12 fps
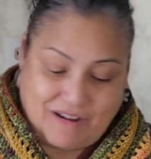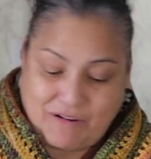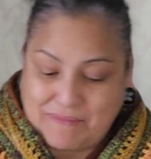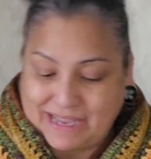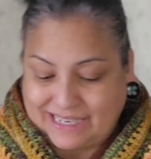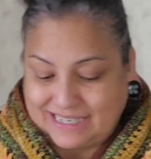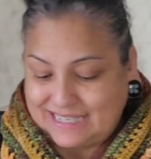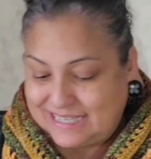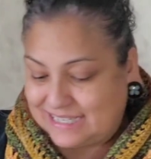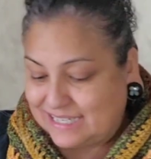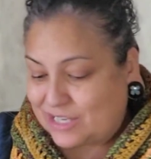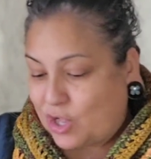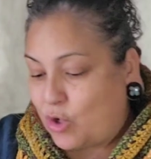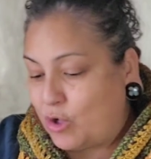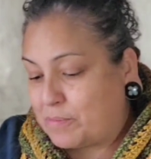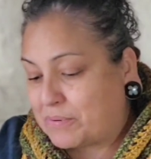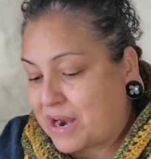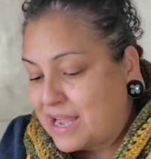Oh my goodness, it's a
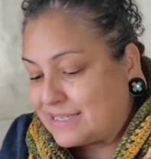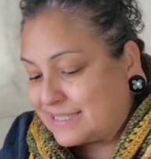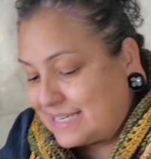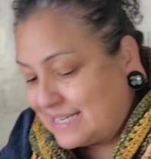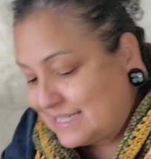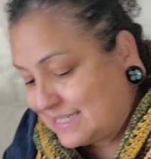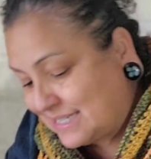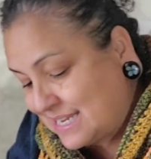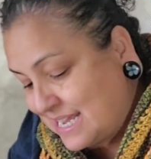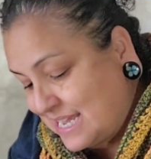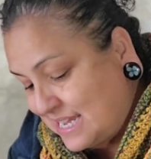whole process.